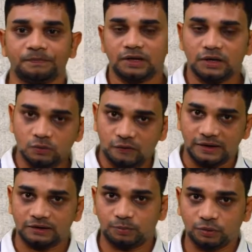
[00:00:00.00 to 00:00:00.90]
Can you
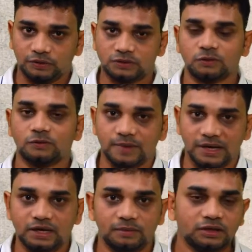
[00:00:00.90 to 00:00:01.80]
find the position of
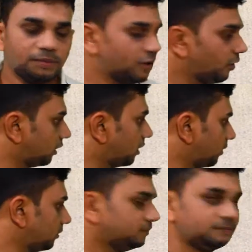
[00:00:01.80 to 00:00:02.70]
barium in the periodic
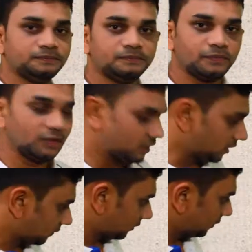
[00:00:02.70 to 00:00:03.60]
table? Yes,